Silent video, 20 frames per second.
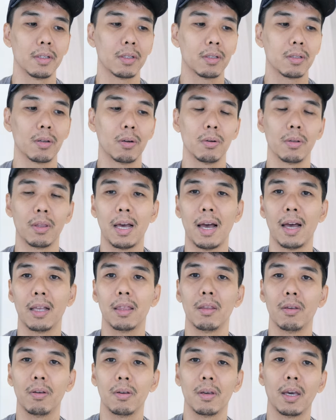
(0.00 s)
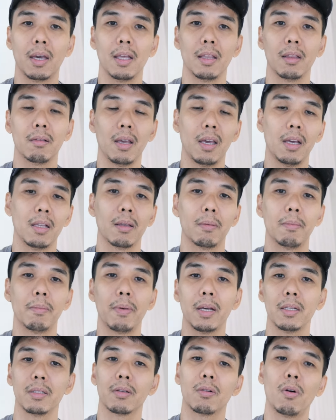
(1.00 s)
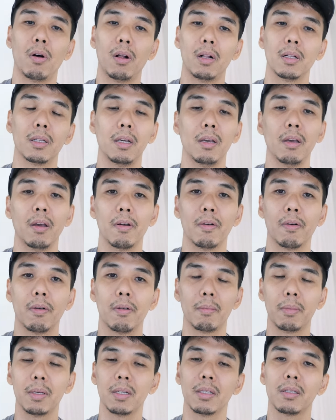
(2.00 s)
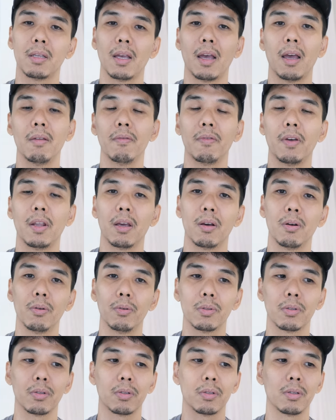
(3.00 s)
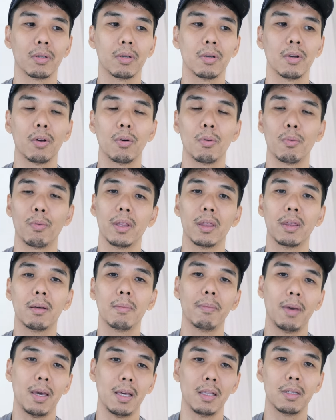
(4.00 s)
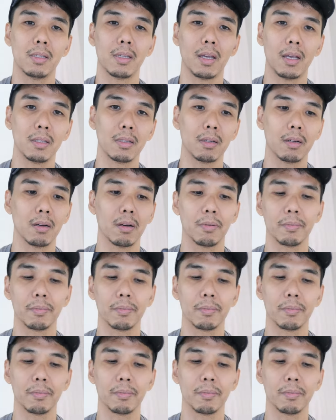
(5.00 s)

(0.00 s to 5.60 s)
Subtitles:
so that you can take the best quality images and videos with the main sensor.